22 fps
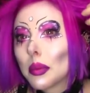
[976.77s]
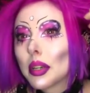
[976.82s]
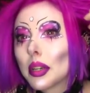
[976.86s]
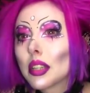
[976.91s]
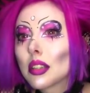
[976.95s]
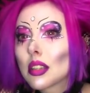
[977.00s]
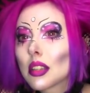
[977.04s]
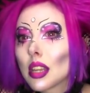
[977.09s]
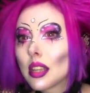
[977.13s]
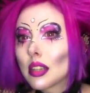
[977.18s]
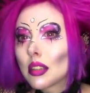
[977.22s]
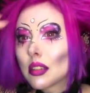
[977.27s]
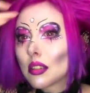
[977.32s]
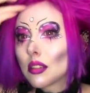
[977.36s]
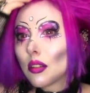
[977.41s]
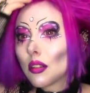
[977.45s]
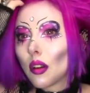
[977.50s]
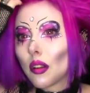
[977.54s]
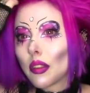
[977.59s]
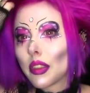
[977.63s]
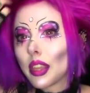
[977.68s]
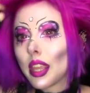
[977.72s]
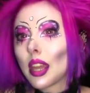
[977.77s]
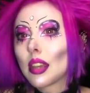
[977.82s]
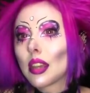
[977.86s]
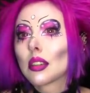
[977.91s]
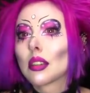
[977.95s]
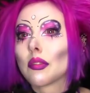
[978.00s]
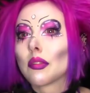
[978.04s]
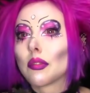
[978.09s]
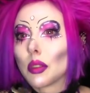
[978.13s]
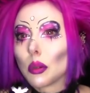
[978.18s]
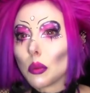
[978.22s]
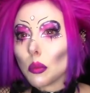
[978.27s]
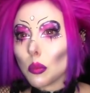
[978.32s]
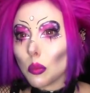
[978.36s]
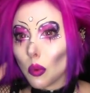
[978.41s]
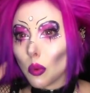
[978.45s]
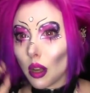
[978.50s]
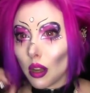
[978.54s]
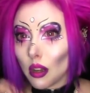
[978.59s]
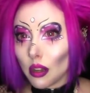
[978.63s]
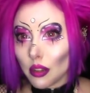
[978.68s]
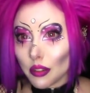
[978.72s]
but it's not the end of the
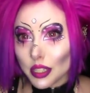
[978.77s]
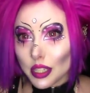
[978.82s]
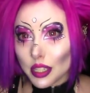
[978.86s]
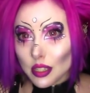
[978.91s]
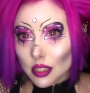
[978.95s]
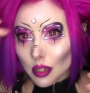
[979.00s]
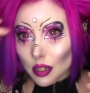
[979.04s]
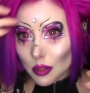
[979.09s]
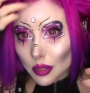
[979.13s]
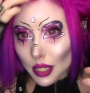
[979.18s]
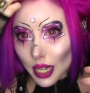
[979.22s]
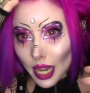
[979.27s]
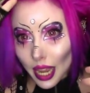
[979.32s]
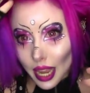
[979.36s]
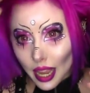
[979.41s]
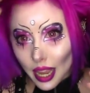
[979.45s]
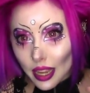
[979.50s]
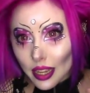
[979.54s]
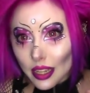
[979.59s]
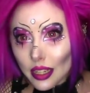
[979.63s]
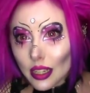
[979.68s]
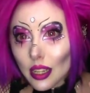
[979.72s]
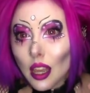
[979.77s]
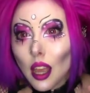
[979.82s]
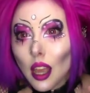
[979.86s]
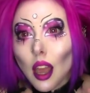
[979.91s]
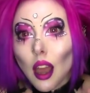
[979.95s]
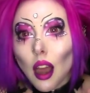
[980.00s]
world. It's okay.